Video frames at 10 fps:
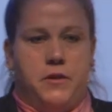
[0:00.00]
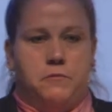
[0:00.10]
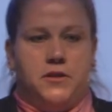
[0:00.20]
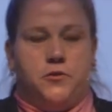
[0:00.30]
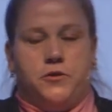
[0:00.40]

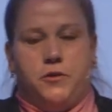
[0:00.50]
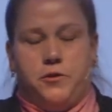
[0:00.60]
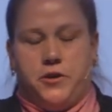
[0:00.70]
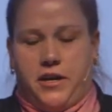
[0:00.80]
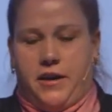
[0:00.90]
was early
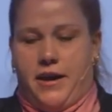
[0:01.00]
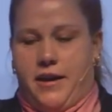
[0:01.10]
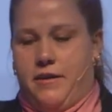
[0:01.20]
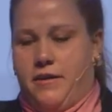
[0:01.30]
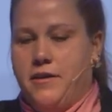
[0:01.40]
work.
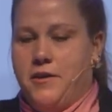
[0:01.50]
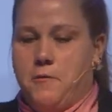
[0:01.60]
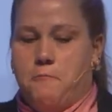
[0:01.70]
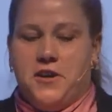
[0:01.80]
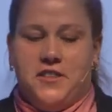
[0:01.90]

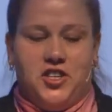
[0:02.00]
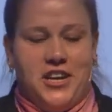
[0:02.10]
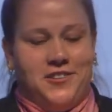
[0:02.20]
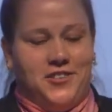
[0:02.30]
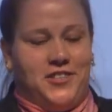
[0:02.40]
One of the
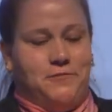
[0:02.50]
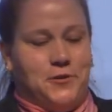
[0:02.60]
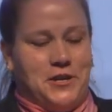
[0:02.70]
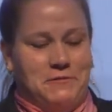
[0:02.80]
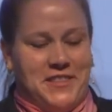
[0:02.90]
challenges of
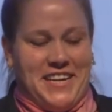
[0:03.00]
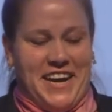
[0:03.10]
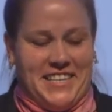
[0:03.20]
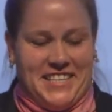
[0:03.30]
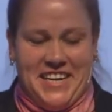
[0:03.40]
working with a
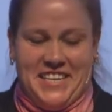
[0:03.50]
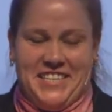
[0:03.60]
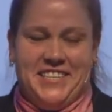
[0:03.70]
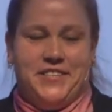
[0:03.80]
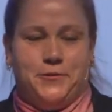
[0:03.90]
data
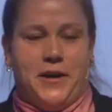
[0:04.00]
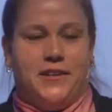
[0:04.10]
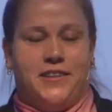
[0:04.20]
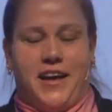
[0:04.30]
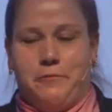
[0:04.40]
scientist as
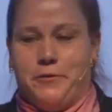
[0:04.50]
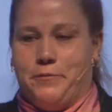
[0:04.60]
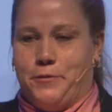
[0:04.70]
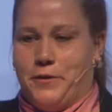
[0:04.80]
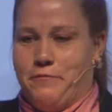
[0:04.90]
well, I work
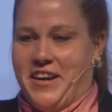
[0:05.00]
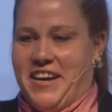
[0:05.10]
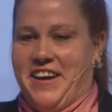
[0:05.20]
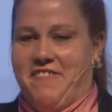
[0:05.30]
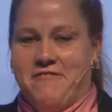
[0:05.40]
with one right
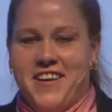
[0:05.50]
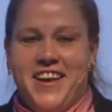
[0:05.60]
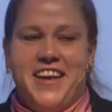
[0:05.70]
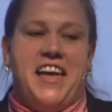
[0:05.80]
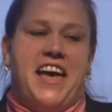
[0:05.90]
now,
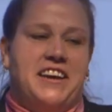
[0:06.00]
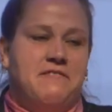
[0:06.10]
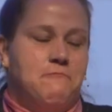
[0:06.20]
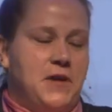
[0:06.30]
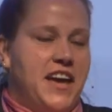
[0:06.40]

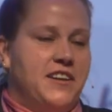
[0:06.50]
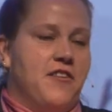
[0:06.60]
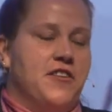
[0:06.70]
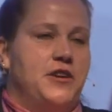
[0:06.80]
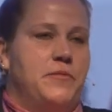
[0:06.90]
and we had an
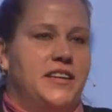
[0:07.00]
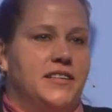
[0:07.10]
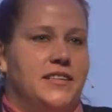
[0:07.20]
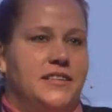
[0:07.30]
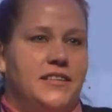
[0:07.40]

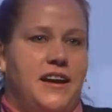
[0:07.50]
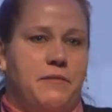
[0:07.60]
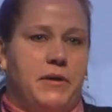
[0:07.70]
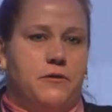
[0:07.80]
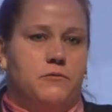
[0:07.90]
argument
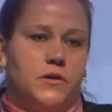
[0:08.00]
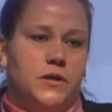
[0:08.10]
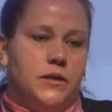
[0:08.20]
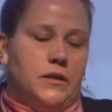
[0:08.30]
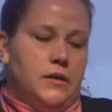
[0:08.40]
about
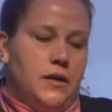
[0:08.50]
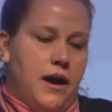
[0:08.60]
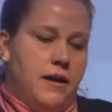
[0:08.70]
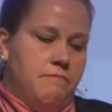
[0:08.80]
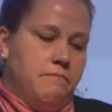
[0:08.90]

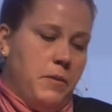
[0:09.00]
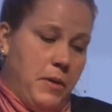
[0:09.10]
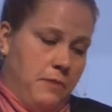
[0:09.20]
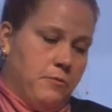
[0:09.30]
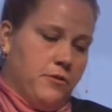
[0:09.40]
a
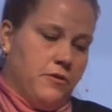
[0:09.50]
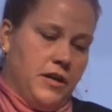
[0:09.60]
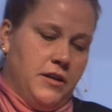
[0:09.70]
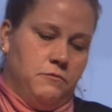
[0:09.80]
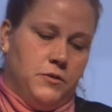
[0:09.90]
paper,
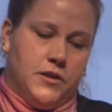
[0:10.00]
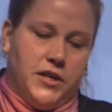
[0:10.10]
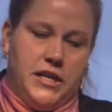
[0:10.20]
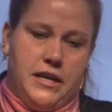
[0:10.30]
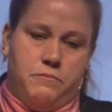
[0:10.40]
and it was
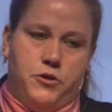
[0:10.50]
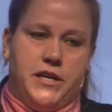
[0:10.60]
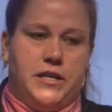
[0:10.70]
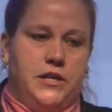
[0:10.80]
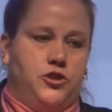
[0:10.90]
looking at
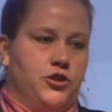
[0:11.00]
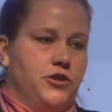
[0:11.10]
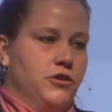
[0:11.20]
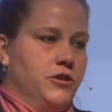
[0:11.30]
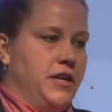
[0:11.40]
predicting
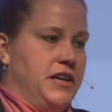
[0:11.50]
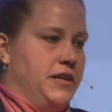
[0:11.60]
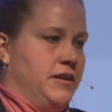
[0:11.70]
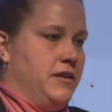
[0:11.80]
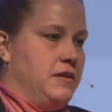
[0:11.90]
churn
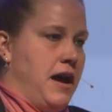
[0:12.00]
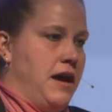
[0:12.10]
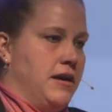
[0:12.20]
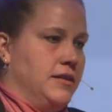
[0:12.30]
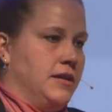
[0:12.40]
in
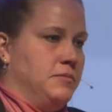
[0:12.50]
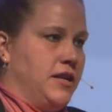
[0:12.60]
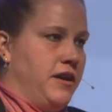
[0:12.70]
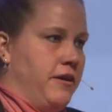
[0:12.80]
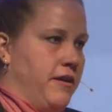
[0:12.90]

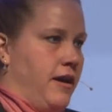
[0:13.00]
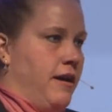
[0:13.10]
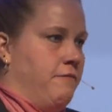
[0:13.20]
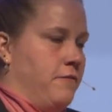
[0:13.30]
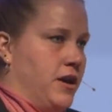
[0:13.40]
sub-Saharan
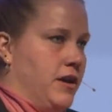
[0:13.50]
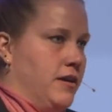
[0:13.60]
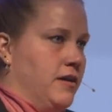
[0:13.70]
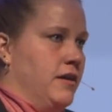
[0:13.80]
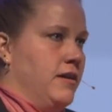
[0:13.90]

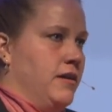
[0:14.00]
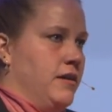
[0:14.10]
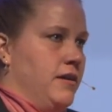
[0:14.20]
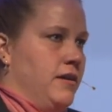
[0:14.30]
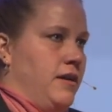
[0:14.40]
Africa
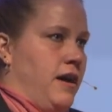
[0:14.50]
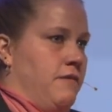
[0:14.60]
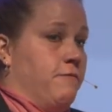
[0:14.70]
for